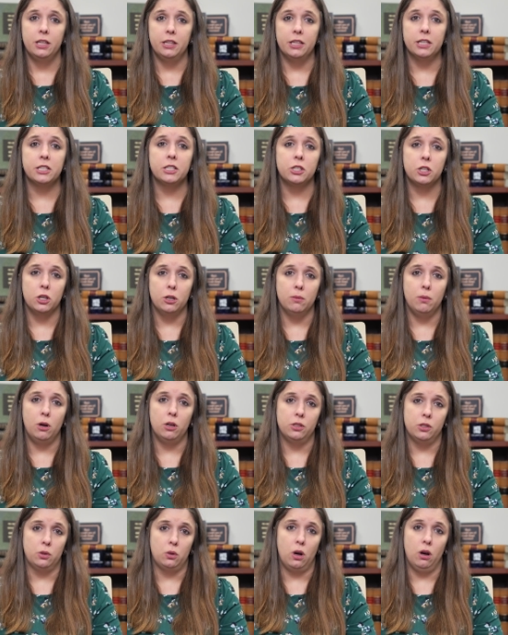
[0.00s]
This term
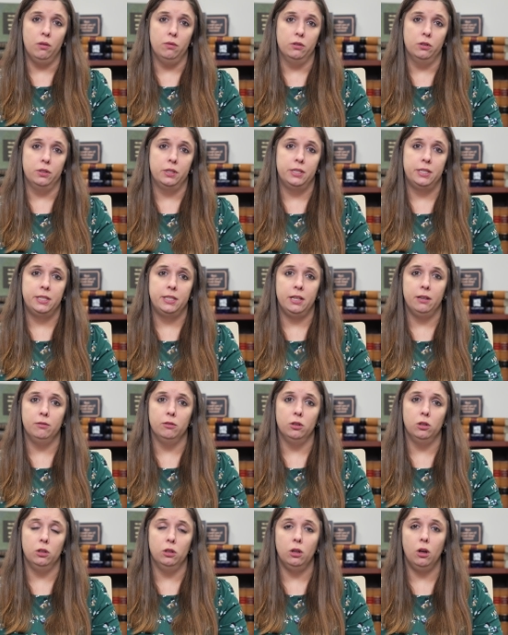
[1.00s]
also covers
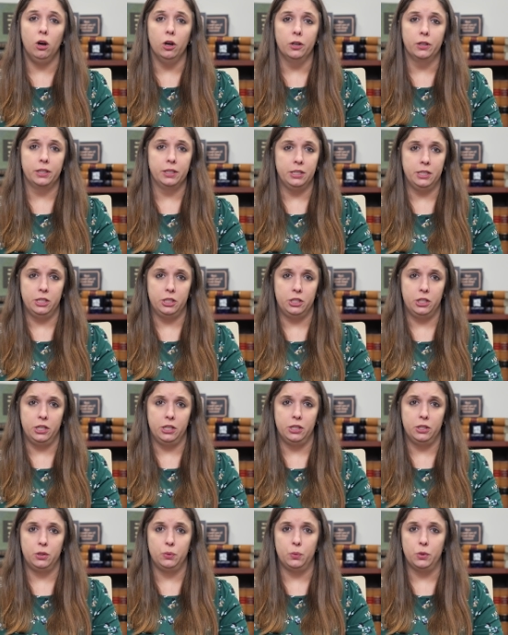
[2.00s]
several heart
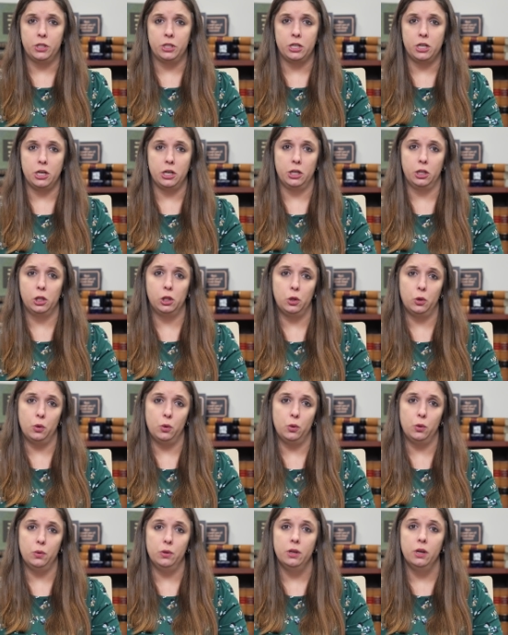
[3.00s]
conditions, which can
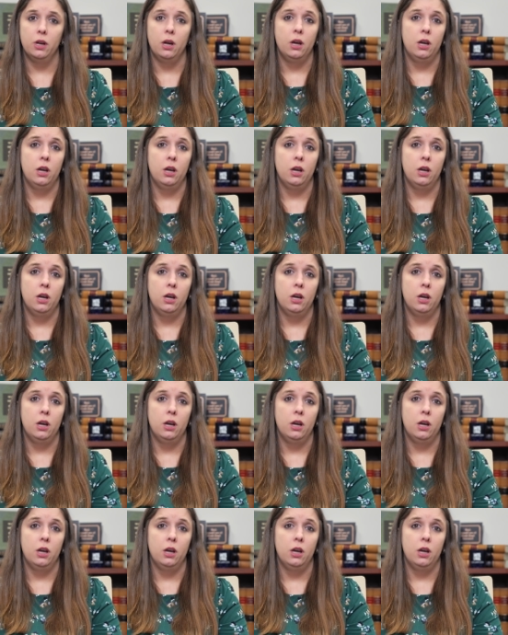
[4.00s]
include